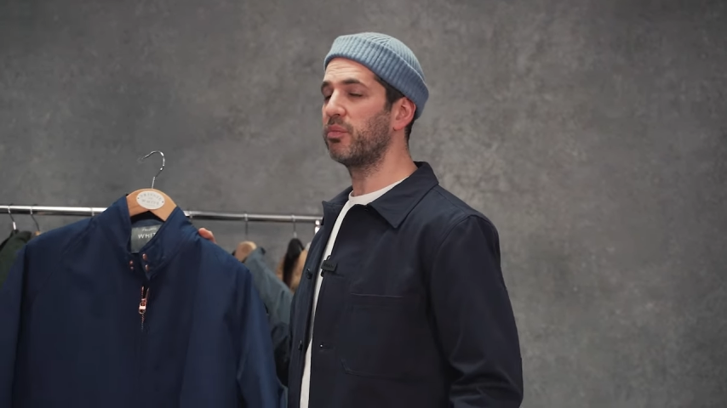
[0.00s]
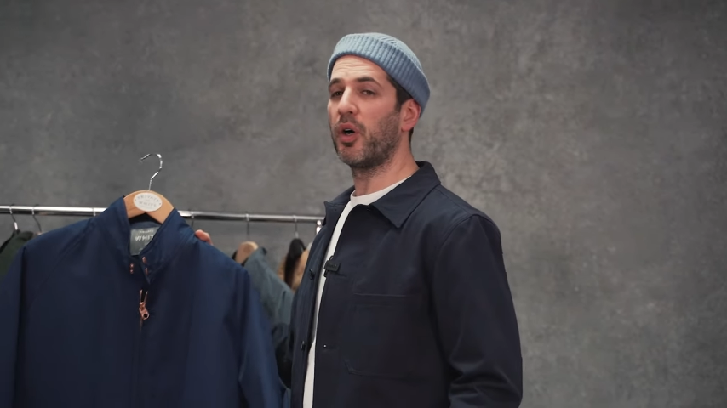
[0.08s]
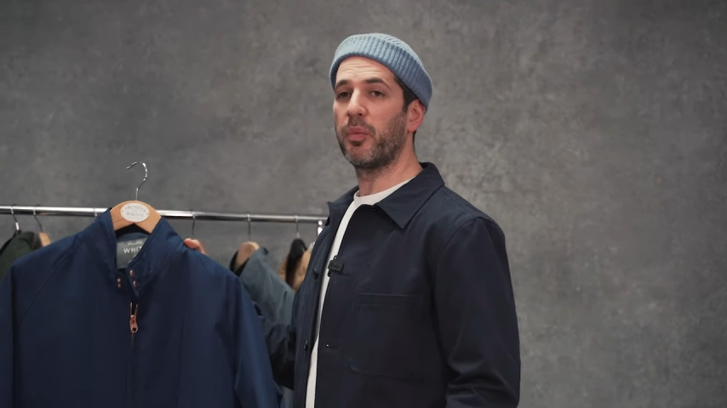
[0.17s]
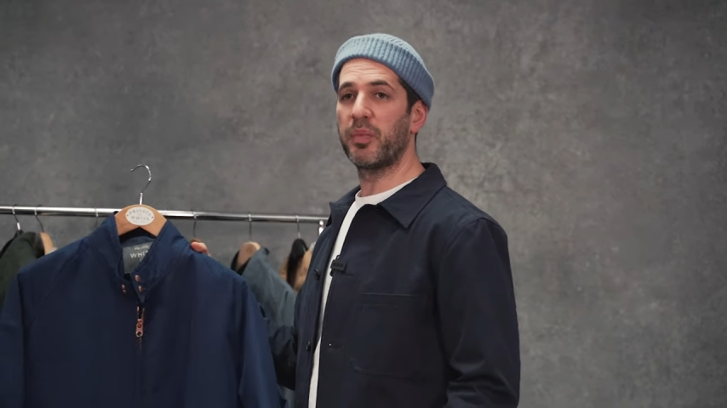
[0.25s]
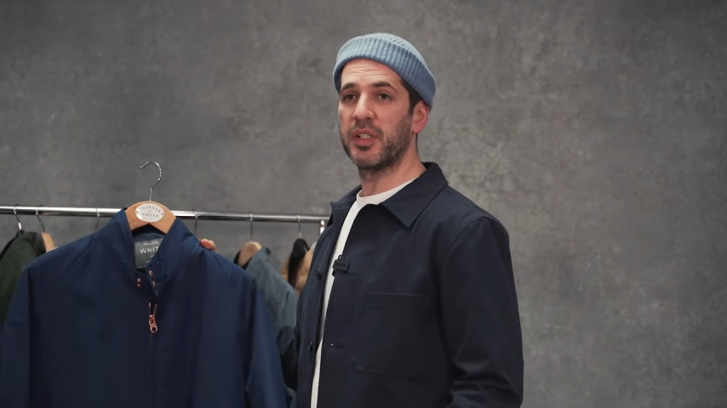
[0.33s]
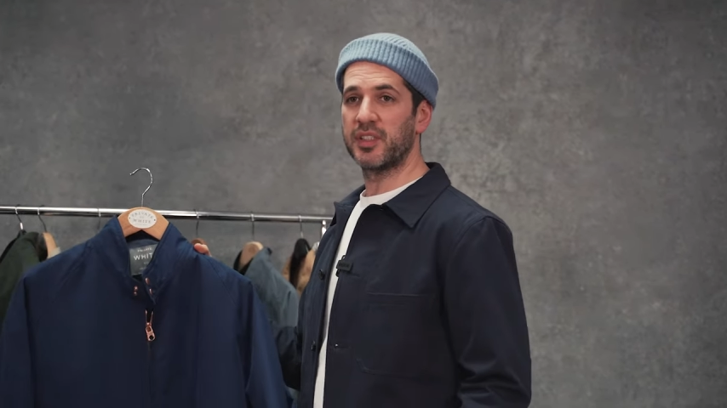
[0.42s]

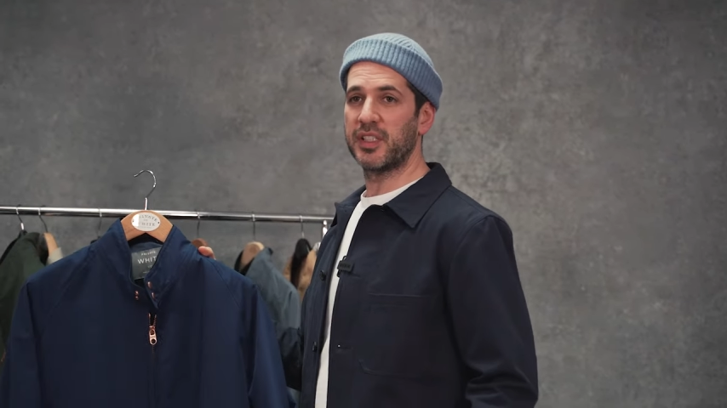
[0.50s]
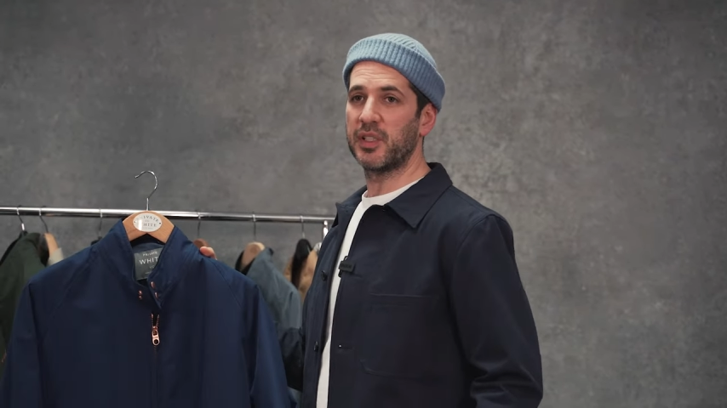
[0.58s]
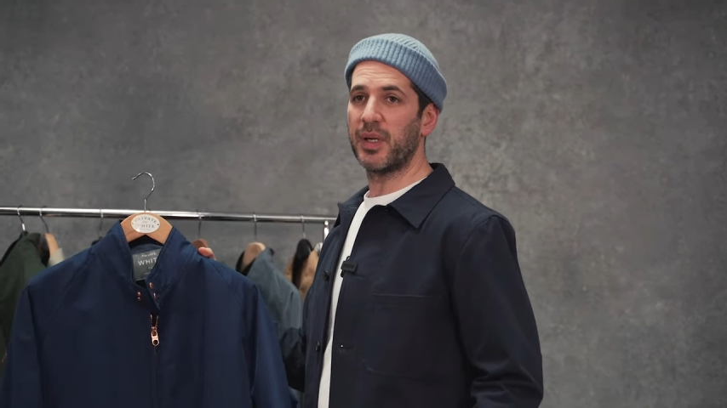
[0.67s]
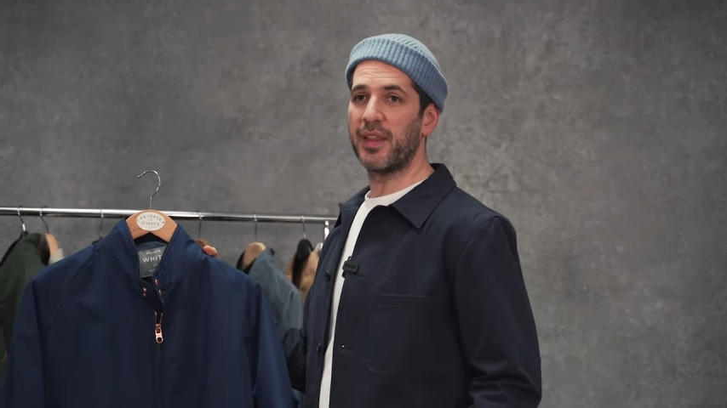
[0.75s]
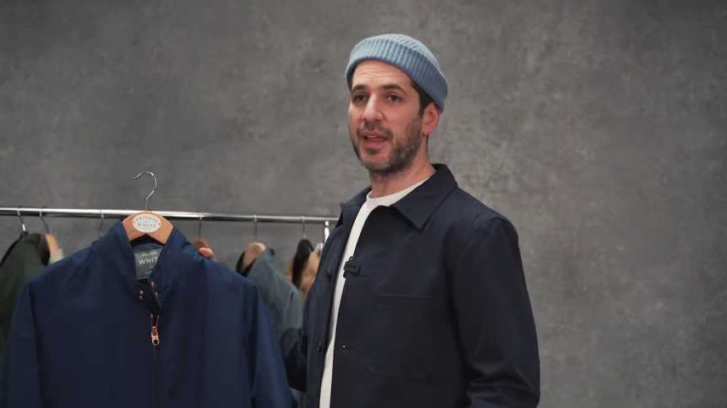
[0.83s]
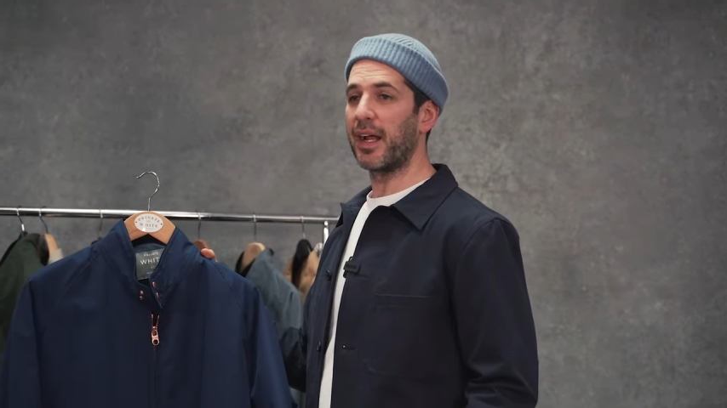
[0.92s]
popular
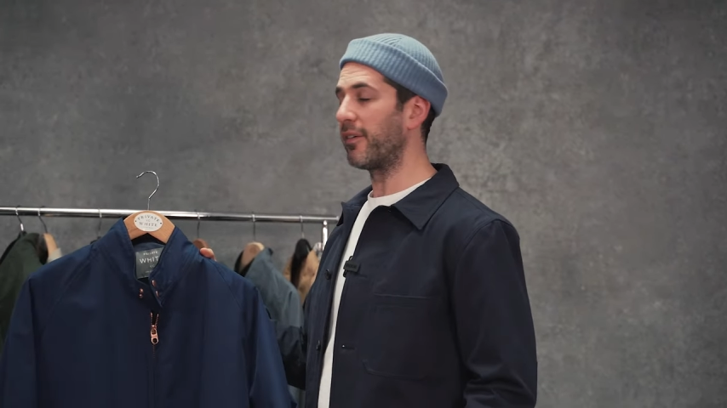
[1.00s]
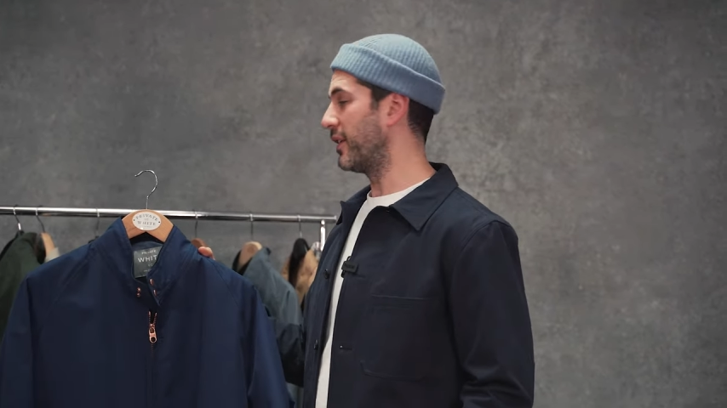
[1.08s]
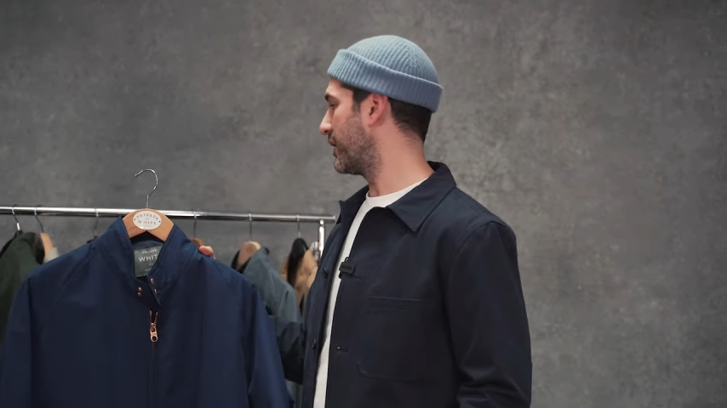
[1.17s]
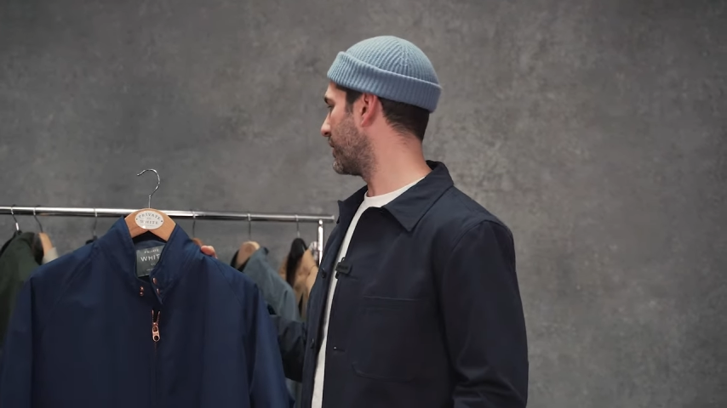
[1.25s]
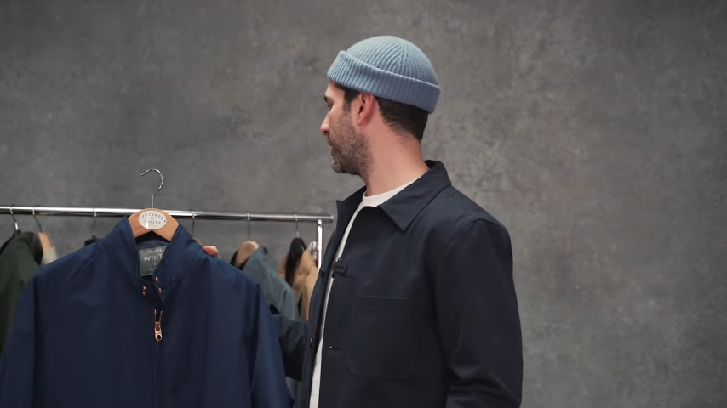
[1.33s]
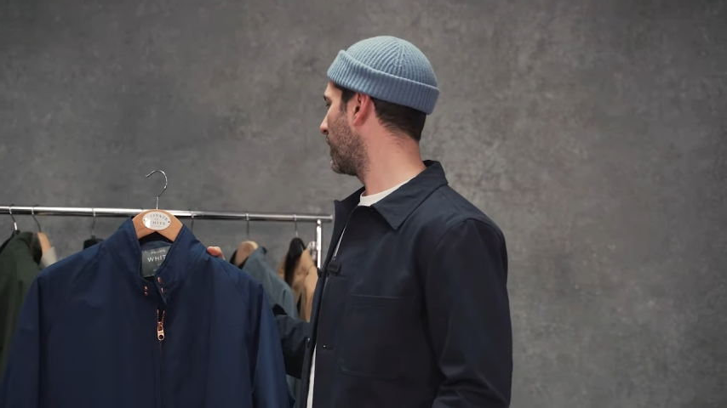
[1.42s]
silhouette, the
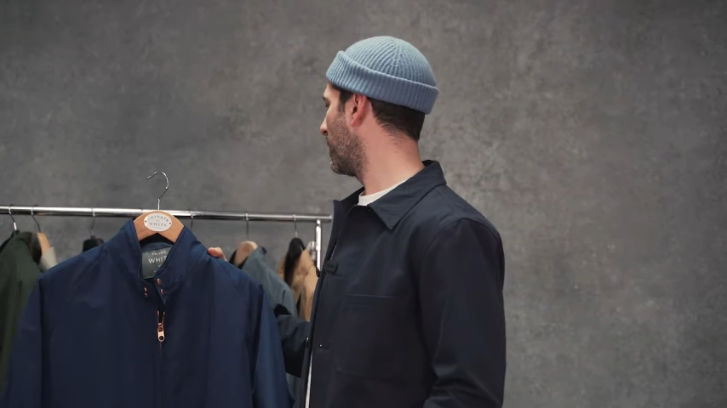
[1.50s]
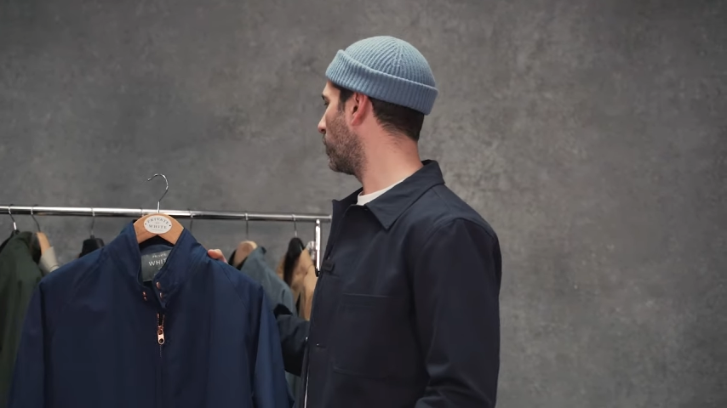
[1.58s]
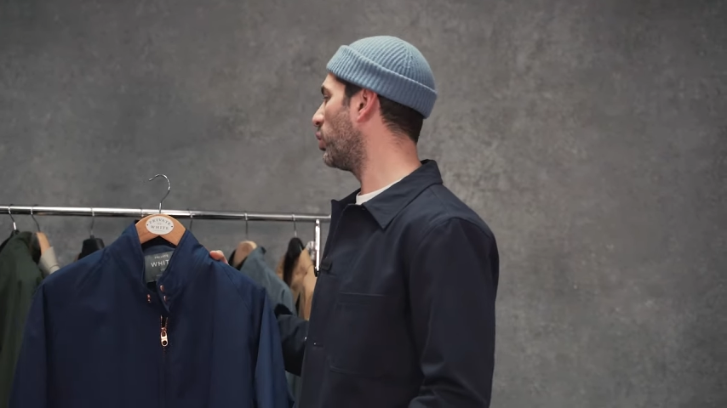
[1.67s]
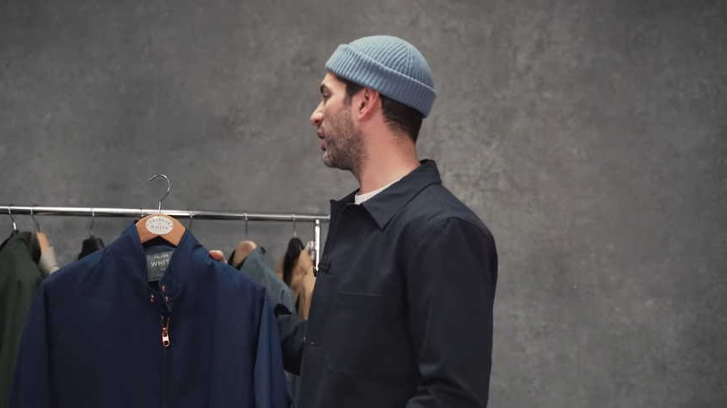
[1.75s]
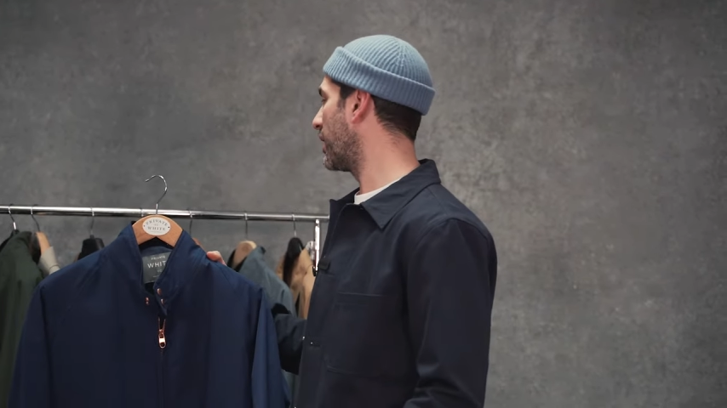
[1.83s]
Harrington, all